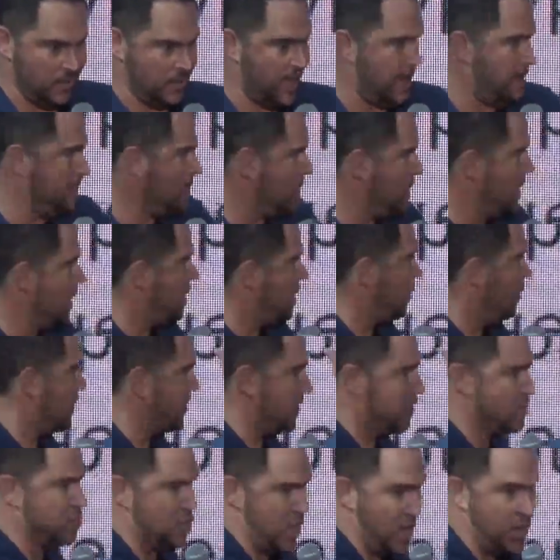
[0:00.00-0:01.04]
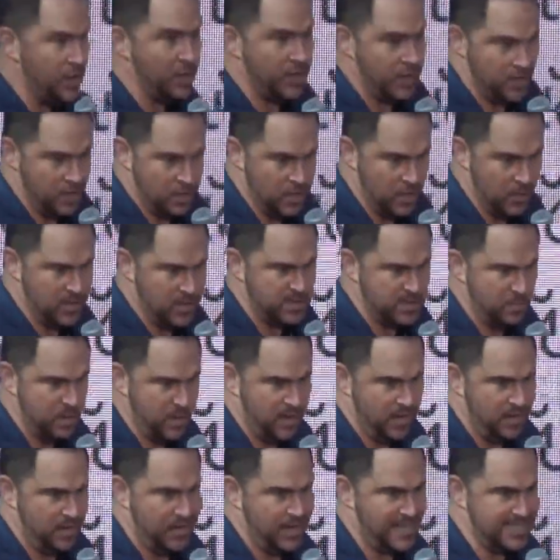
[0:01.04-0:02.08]
Okay? What they're generally going to do is
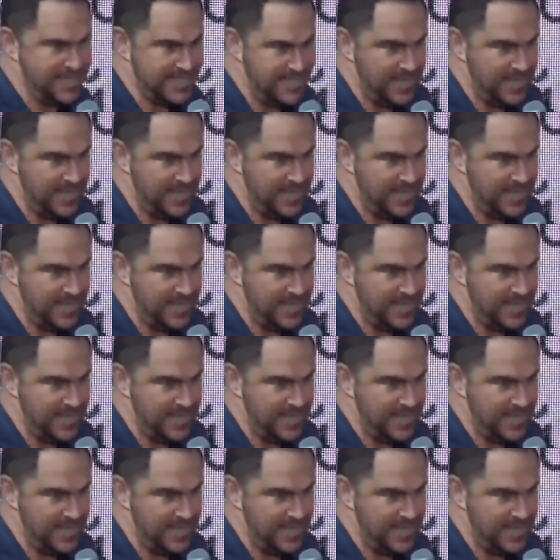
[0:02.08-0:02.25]
bring a